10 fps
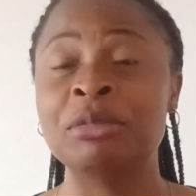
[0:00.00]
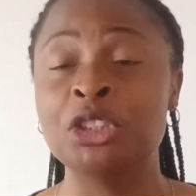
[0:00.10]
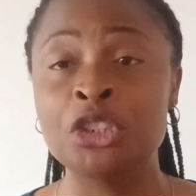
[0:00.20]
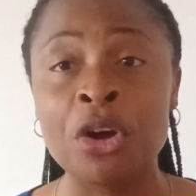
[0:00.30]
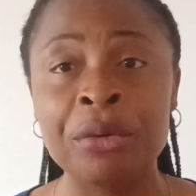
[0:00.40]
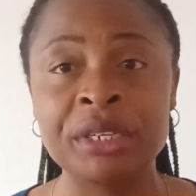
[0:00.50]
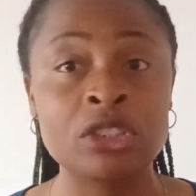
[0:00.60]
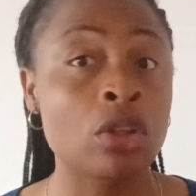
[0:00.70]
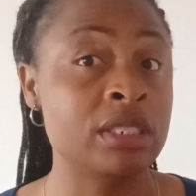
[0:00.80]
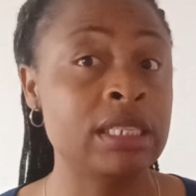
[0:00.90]

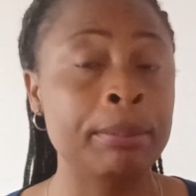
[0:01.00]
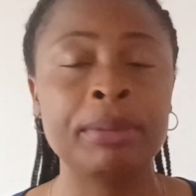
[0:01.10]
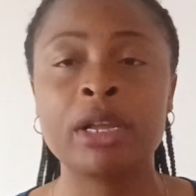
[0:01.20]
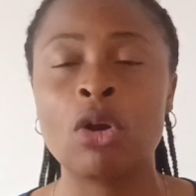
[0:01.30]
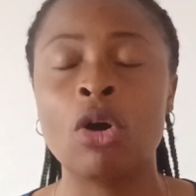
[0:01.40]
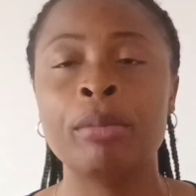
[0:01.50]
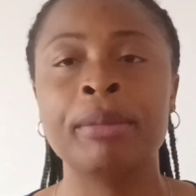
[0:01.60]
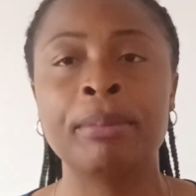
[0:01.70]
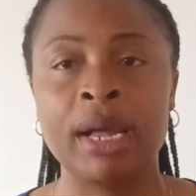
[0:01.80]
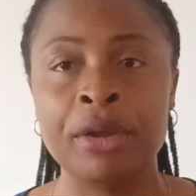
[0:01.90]
Doris, or simply call me
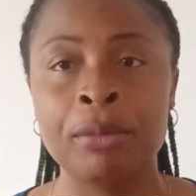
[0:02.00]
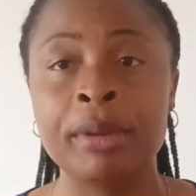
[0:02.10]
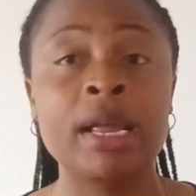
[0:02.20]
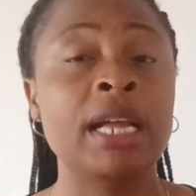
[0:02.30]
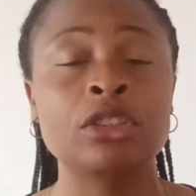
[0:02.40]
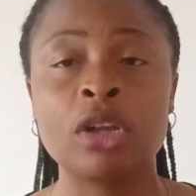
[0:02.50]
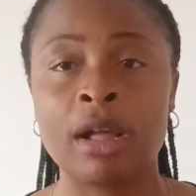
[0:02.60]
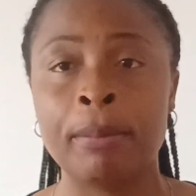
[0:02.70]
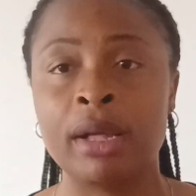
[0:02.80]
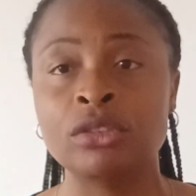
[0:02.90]
bayoandobi. I talk
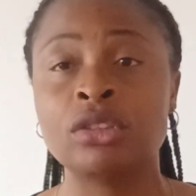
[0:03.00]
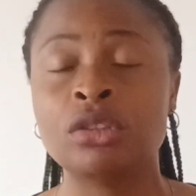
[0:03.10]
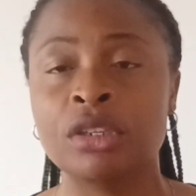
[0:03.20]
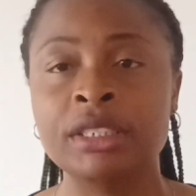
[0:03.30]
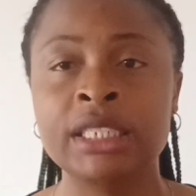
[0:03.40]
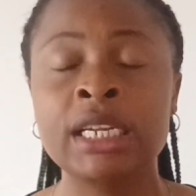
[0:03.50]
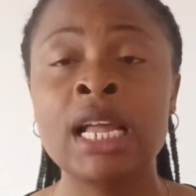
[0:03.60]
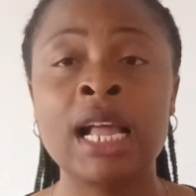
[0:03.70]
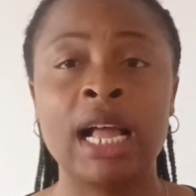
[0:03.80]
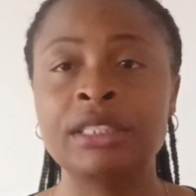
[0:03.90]
about study,
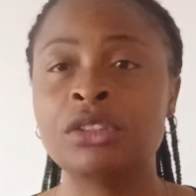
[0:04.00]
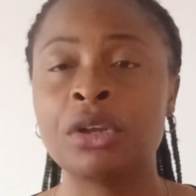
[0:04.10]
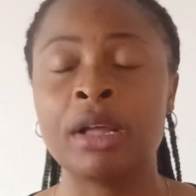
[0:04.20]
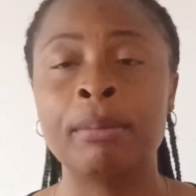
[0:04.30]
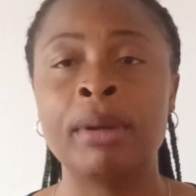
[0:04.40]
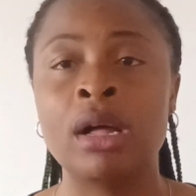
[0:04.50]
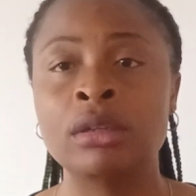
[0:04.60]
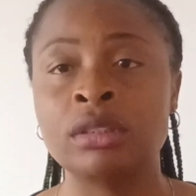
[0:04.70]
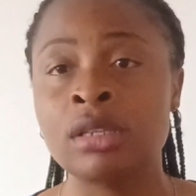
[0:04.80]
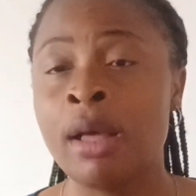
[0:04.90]
I talk
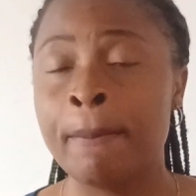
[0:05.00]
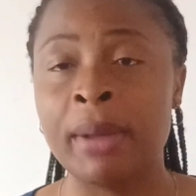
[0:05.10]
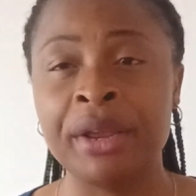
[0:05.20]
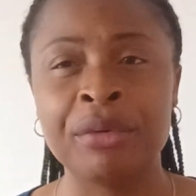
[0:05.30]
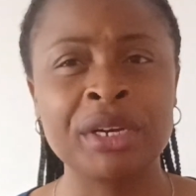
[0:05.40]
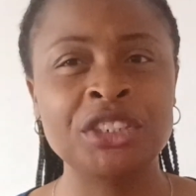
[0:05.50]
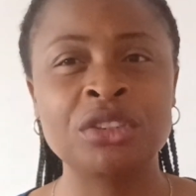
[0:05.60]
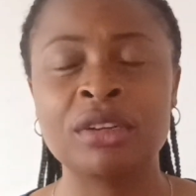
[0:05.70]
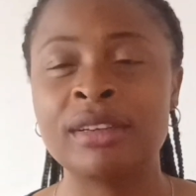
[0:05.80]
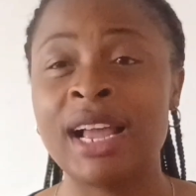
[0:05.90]
about
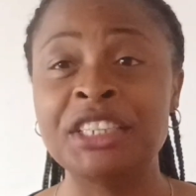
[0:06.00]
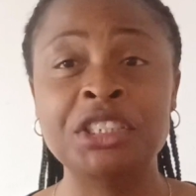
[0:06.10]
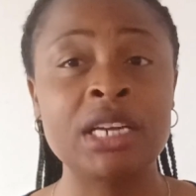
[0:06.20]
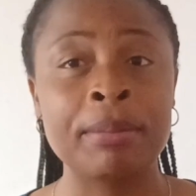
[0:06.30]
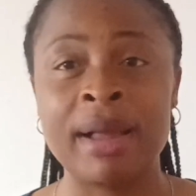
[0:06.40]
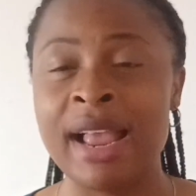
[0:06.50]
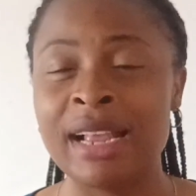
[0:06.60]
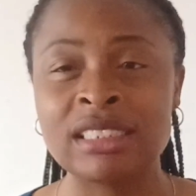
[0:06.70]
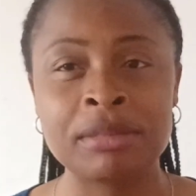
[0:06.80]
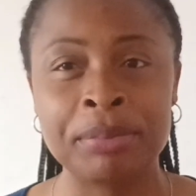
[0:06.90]
migration, I share my
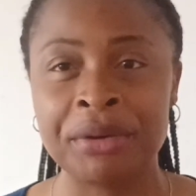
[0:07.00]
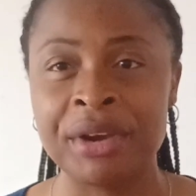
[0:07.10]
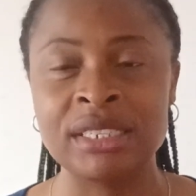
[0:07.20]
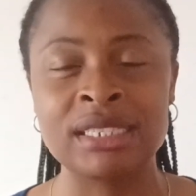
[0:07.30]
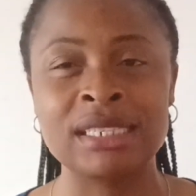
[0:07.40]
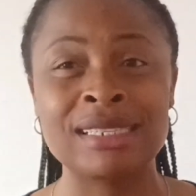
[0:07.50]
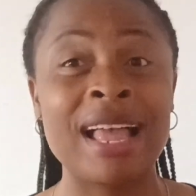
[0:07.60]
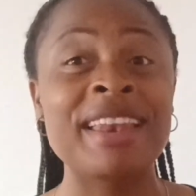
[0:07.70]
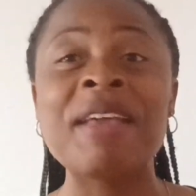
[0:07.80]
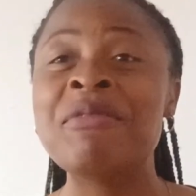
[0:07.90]
experiences
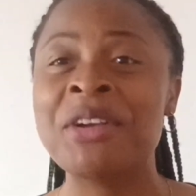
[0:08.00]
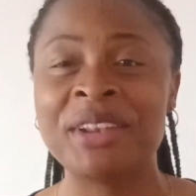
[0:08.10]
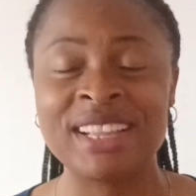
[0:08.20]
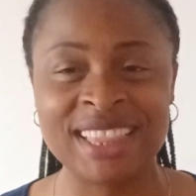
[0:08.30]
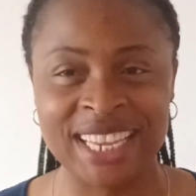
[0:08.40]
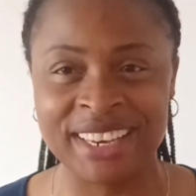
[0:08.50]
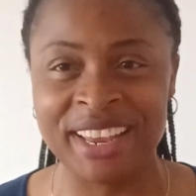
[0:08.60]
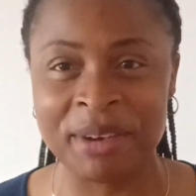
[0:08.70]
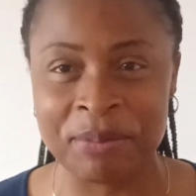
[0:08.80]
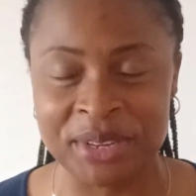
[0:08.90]
and every other thing
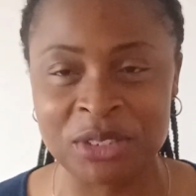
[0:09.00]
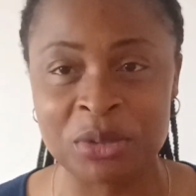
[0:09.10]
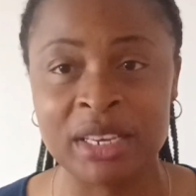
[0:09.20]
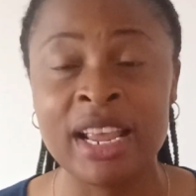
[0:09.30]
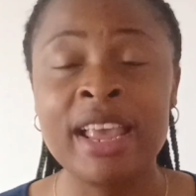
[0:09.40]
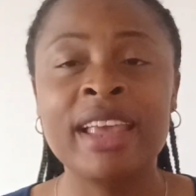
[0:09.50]
in between.